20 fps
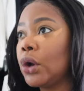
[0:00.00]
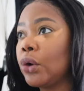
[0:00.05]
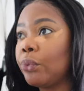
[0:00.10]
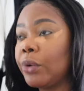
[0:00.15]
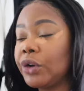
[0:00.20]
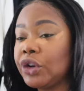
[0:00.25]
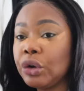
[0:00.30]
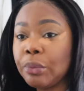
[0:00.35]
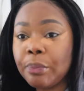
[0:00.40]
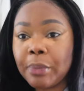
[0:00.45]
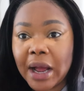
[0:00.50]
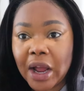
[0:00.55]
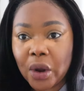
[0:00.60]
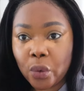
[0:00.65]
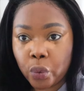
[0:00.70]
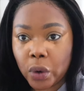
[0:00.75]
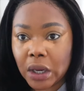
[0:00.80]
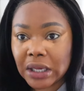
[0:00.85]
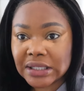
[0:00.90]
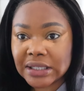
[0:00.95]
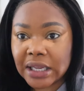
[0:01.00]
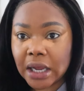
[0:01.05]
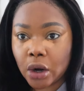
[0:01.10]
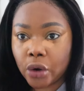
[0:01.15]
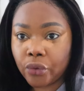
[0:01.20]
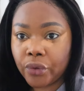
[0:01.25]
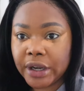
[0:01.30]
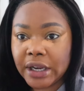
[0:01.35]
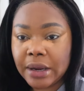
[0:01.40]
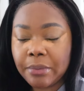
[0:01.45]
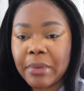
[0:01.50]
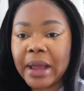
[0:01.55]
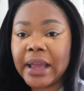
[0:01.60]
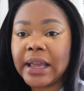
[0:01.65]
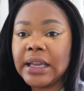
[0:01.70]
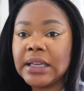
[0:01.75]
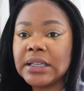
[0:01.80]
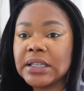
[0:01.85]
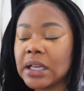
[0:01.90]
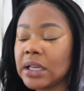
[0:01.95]
when you buy wigs that are already
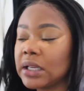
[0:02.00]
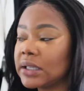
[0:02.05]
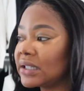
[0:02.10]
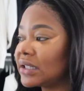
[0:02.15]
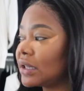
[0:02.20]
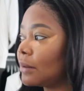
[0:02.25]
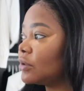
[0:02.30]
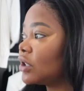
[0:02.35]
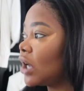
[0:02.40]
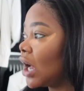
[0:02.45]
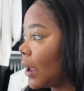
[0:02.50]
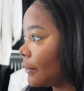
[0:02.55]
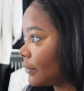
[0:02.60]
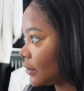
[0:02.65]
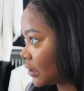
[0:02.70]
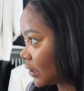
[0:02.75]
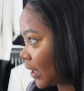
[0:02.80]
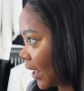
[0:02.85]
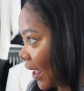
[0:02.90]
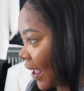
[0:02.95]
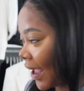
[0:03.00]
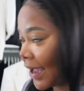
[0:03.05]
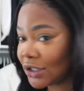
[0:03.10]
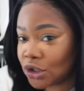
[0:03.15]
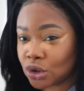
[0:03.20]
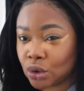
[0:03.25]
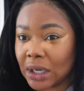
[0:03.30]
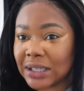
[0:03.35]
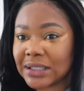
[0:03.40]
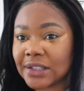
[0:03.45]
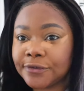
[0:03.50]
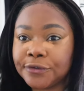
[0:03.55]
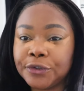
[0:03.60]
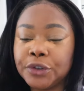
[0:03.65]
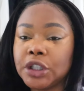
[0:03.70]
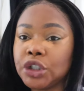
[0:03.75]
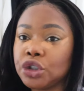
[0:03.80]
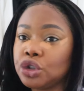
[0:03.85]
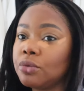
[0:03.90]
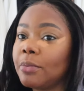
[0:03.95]
made sometimes the hair is not as
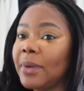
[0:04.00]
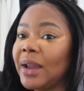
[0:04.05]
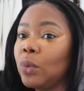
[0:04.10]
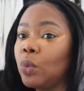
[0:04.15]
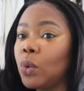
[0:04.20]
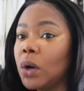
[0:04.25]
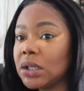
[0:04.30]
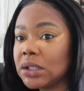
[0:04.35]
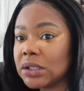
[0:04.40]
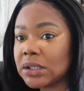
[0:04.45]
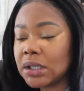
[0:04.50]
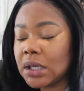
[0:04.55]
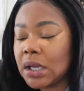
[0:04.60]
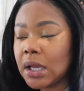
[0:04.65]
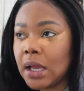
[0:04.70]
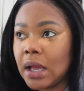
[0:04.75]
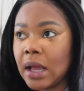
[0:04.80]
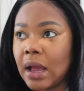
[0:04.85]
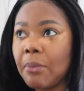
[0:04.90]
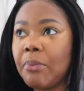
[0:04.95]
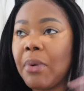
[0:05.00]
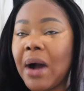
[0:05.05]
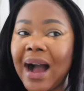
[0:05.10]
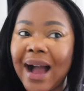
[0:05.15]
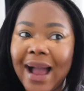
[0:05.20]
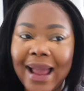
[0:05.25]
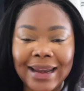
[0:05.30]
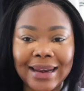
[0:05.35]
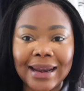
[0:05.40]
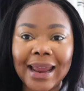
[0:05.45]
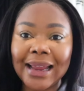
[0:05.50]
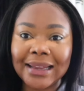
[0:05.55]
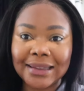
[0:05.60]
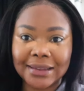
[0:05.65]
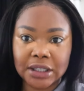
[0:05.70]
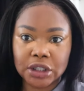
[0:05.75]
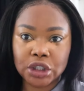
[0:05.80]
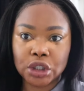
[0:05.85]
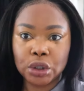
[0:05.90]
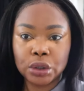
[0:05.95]
full as you may want but I like
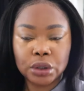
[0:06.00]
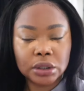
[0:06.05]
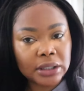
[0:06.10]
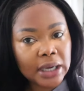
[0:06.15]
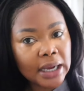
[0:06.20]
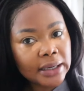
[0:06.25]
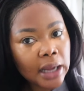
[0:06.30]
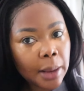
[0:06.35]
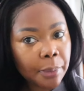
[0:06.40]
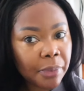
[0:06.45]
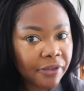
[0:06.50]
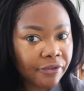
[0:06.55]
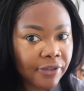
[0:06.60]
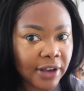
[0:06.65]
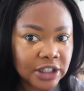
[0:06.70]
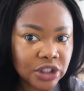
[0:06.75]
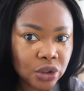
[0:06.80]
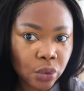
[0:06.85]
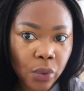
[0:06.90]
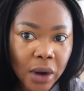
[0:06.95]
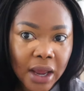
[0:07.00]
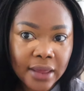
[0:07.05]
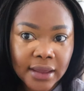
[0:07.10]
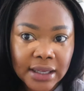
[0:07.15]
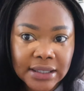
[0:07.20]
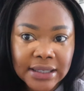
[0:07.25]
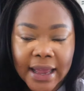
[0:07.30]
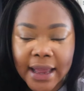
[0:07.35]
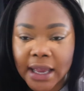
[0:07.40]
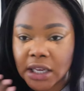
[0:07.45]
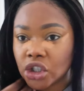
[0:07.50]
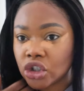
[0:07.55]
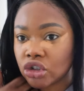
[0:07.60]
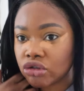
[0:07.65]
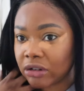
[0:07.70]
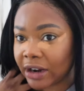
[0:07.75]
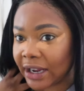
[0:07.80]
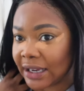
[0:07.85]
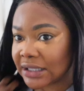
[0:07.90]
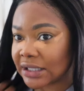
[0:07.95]
this look and I prefer to wear this hair
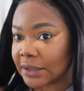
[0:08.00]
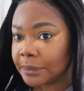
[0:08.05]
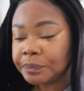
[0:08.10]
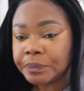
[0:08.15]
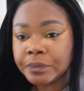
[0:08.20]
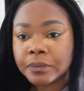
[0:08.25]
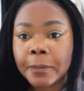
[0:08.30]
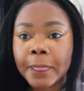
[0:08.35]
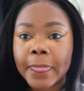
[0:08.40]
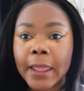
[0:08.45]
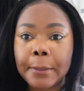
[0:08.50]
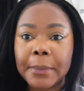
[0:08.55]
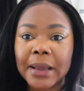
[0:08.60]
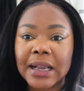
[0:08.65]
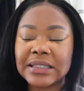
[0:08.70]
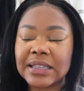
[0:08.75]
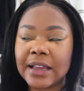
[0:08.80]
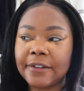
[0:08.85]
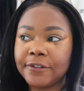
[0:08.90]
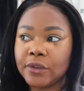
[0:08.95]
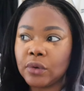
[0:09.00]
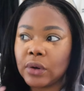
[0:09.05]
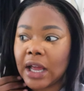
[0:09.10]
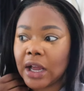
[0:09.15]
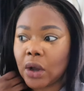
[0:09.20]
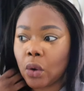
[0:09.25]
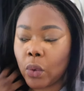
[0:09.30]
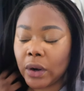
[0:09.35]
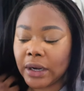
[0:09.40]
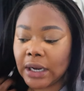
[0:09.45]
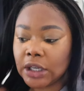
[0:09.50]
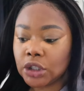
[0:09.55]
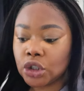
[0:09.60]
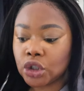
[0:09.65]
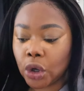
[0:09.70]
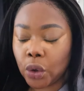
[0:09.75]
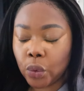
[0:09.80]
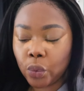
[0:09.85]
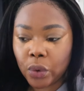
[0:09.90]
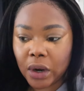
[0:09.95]
straight because I feel like when I
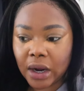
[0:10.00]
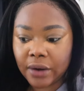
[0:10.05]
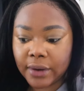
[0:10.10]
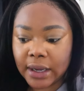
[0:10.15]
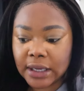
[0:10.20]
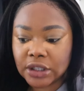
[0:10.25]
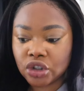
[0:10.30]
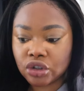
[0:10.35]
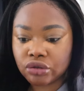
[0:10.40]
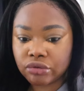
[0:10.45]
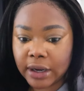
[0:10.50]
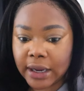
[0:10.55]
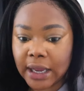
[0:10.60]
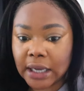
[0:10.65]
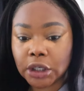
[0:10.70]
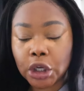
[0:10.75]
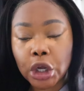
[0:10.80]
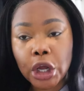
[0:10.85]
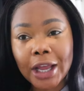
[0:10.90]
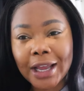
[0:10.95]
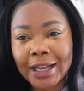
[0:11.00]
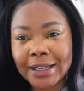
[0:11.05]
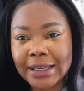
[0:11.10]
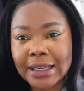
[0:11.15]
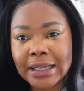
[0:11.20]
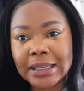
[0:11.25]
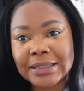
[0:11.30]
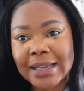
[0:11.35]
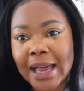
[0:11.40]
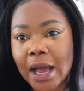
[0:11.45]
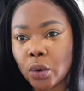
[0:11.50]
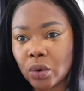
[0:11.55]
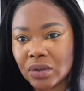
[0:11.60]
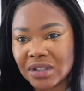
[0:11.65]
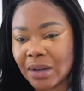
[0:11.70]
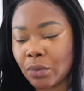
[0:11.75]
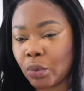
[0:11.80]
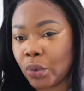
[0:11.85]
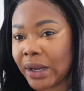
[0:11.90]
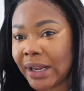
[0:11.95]
don't wear it straight and curly it tangles
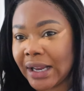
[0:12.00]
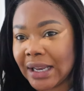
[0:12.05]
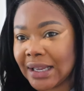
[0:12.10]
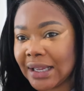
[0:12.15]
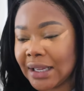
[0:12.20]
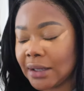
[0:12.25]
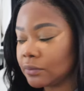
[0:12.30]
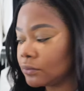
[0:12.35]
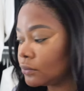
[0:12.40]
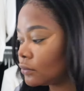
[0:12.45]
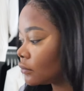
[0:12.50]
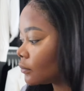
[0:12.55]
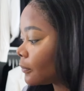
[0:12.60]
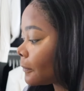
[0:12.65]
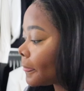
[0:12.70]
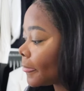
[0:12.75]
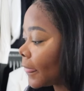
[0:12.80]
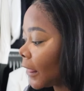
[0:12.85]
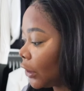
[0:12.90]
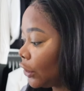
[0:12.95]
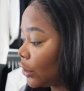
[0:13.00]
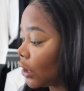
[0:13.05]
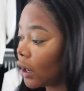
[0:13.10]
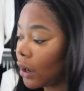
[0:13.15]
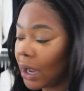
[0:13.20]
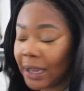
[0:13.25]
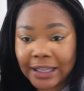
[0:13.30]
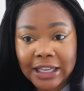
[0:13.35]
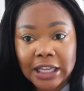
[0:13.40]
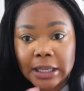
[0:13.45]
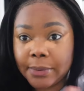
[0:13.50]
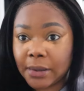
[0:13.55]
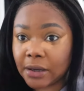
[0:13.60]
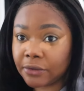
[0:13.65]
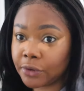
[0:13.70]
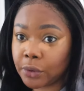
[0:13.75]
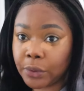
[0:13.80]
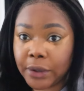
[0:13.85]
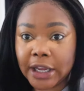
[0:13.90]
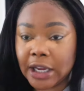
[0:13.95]
up quickly you know I keep it
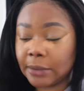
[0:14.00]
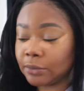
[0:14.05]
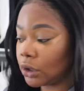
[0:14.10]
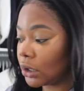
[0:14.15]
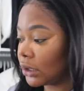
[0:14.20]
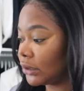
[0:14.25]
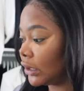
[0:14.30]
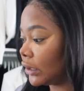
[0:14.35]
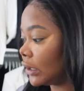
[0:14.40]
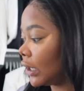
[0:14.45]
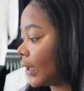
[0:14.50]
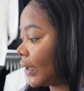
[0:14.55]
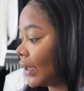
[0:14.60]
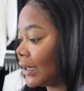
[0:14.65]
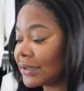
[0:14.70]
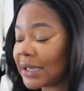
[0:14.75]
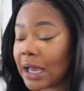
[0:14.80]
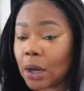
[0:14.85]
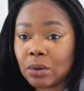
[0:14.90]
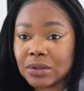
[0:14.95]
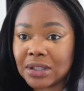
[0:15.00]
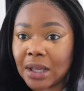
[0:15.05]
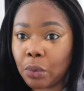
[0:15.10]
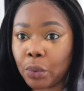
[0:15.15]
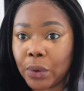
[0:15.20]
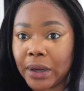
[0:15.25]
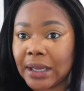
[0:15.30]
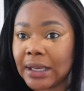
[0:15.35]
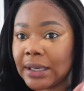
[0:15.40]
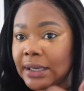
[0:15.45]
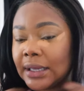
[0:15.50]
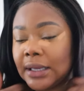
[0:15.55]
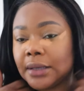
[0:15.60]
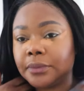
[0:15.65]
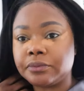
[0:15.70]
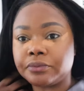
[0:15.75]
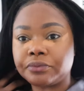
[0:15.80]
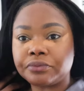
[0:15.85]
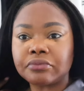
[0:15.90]
real here I'm not gonna lie it tangles up quickly